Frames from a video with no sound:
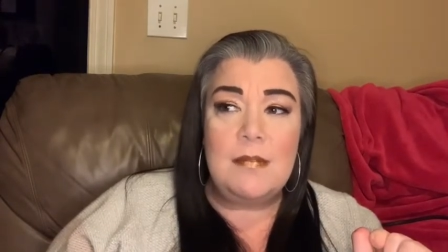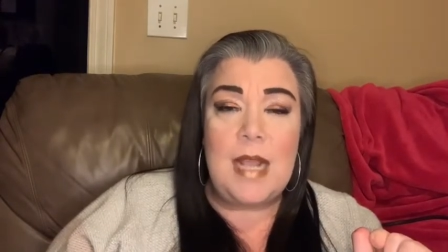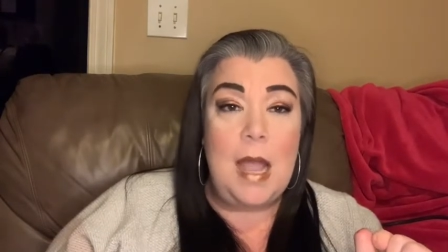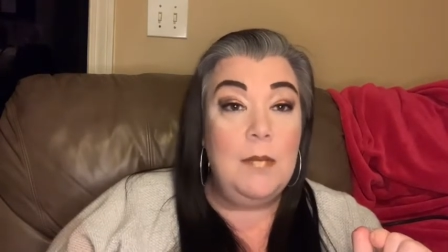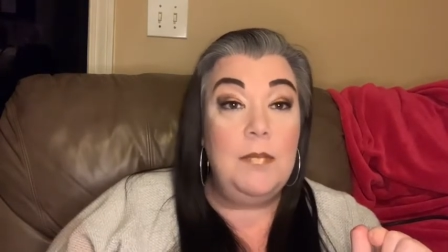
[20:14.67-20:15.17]

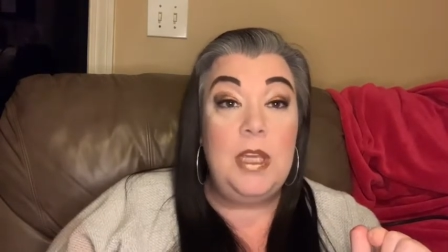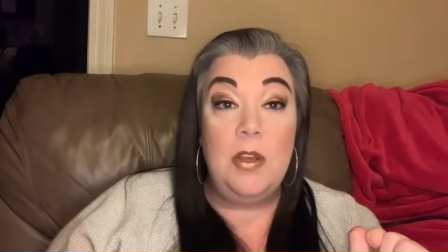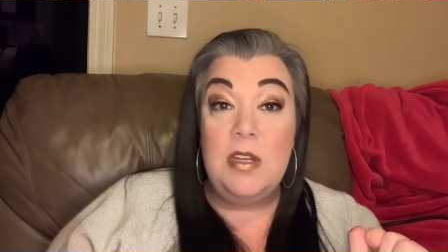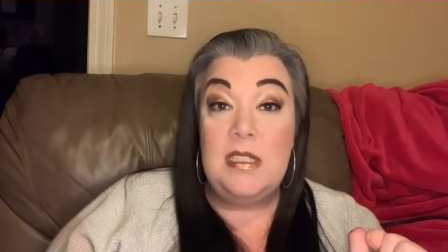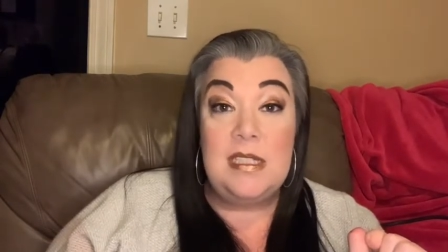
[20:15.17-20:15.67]
I'm
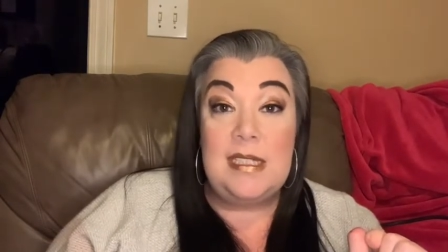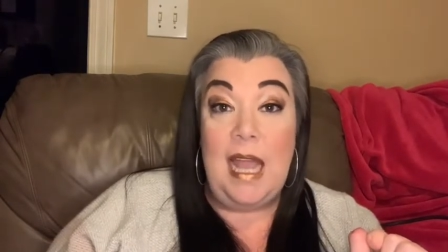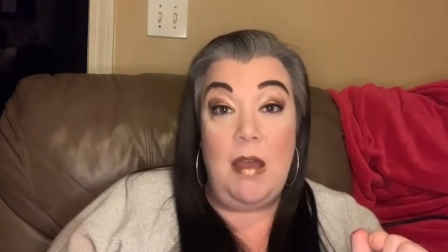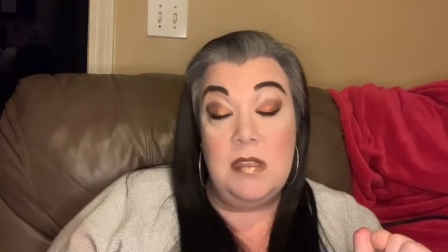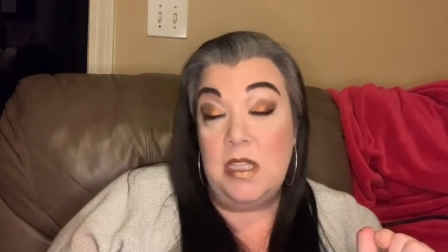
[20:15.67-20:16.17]
curious to see
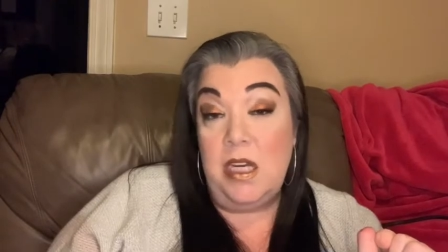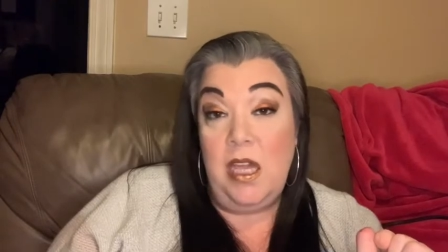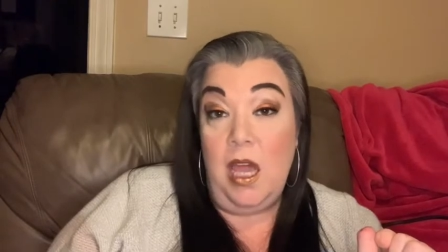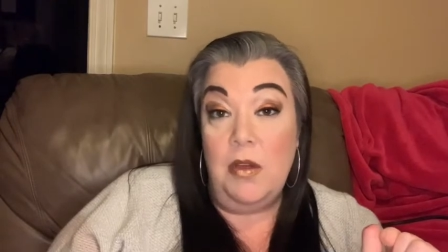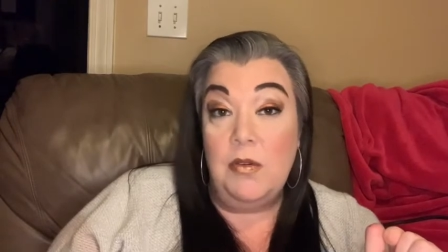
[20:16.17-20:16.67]
how it's going
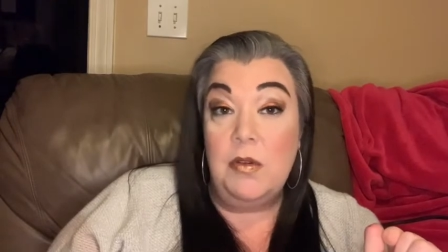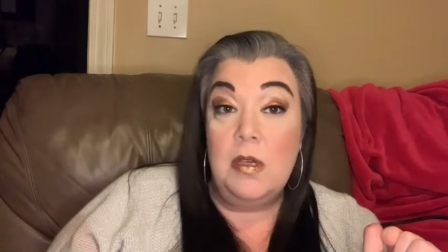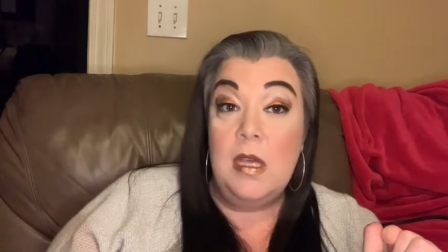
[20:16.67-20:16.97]
to go.